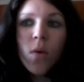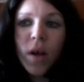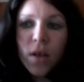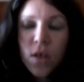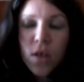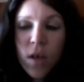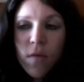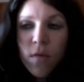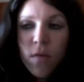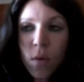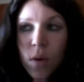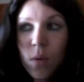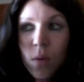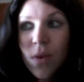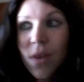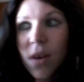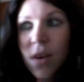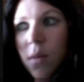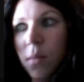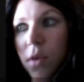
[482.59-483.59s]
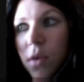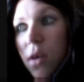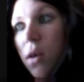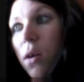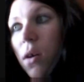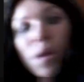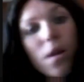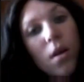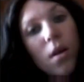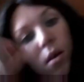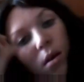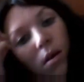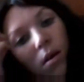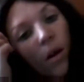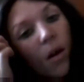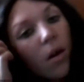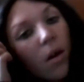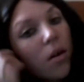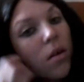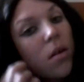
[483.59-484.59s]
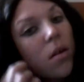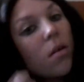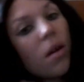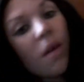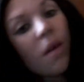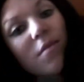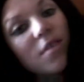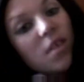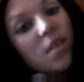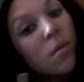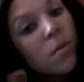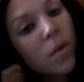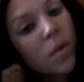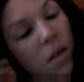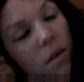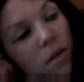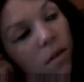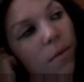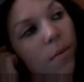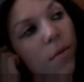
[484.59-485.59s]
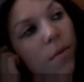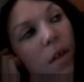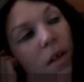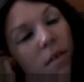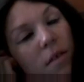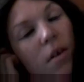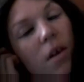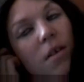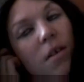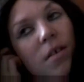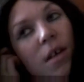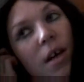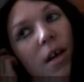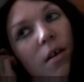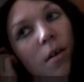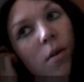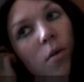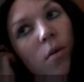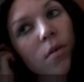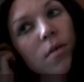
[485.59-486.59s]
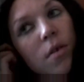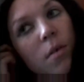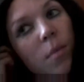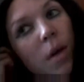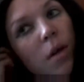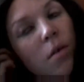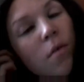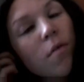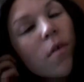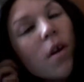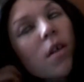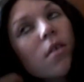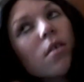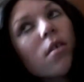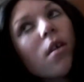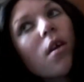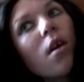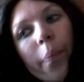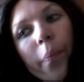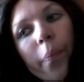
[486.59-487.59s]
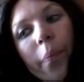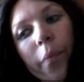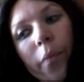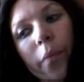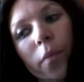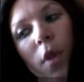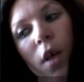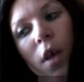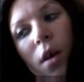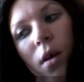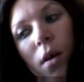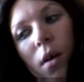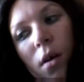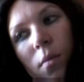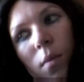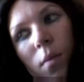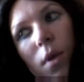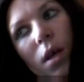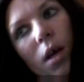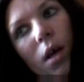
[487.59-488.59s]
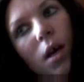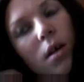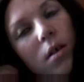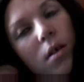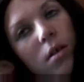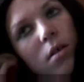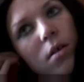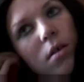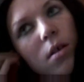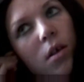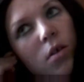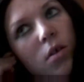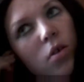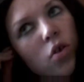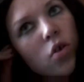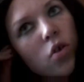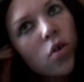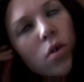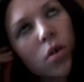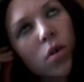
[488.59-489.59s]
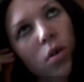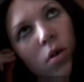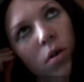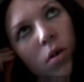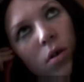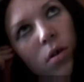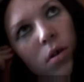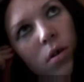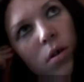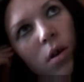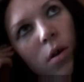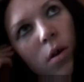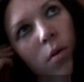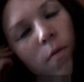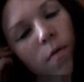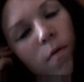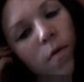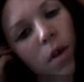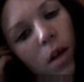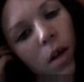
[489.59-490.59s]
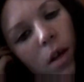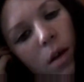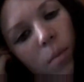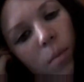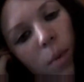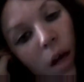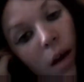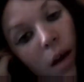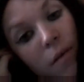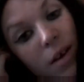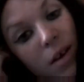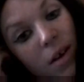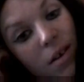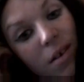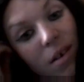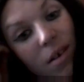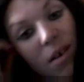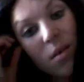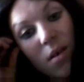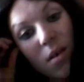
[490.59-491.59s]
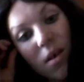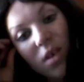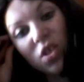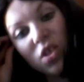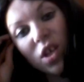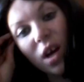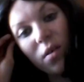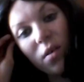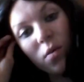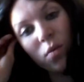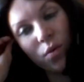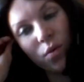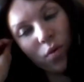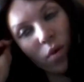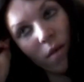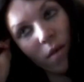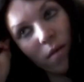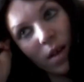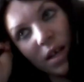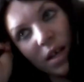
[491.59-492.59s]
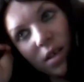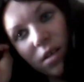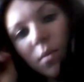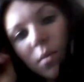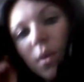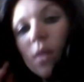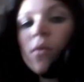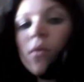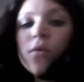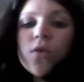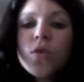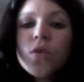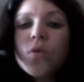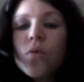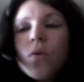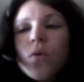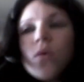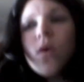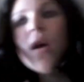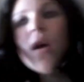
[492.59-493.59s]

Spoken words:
I actually have no idea what their names are, and I haven't seen them since, so that's kind of sad. I thought I was going to make new friends. Yes, I should hopefully be having a Jared autograph later, but I'm not sure.